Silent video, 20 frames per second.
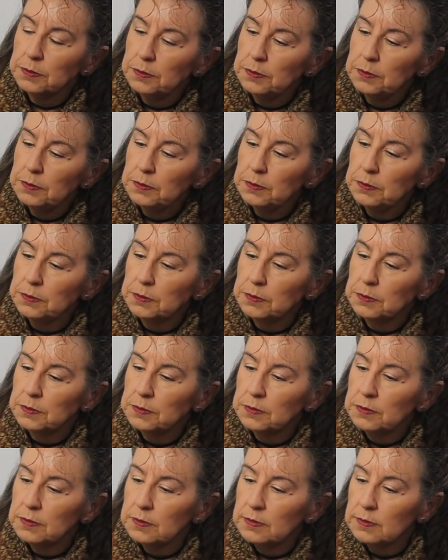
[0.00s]

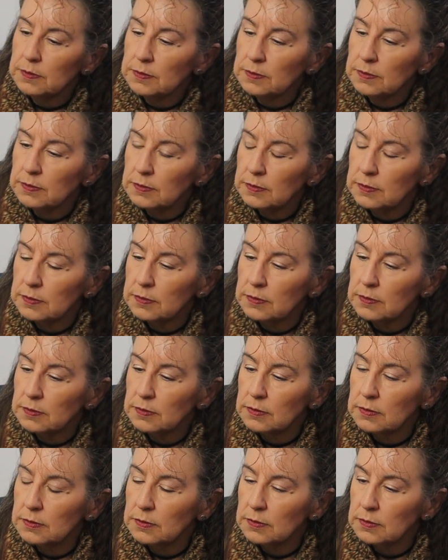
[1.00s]

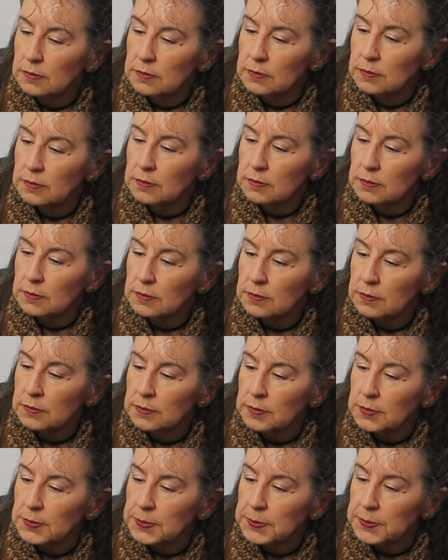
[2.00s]

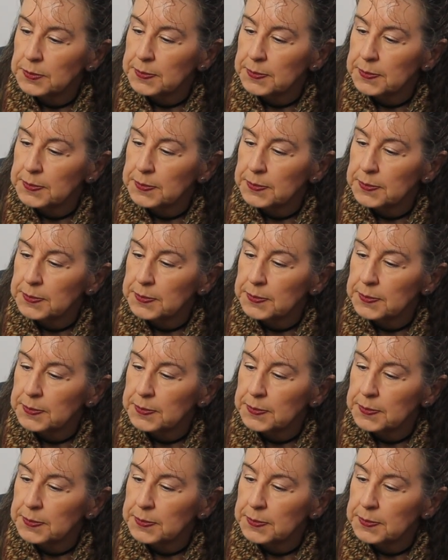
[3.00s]
No words are spoken by the person on screen.